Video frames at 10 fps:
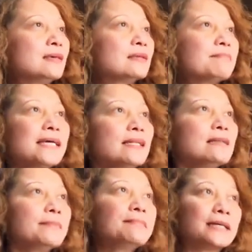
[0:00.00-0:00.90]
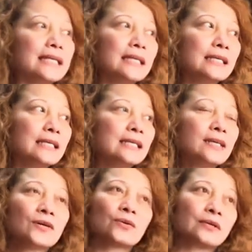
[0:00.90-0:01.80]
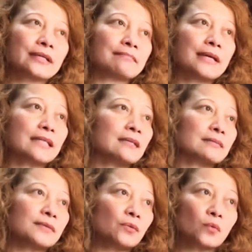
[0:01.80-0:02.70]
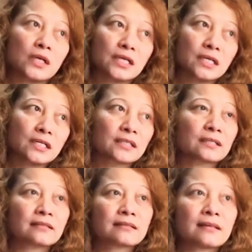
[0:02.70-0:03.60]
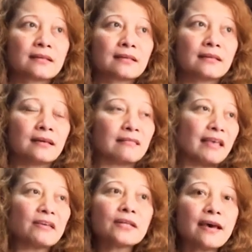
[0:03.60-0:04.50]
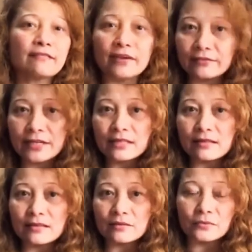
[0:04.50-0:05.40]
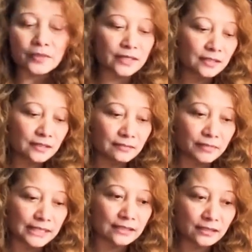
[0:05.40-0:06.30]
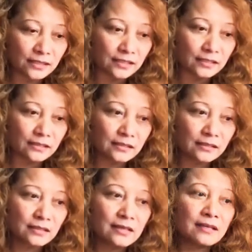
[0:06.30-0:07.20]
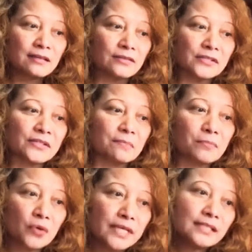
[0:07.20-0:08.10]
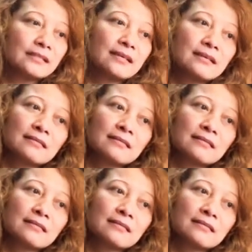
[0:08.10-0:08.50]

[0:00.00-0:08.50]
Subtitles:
It might not be money, or it might not be work. They could have everything in the world, but still, there's a point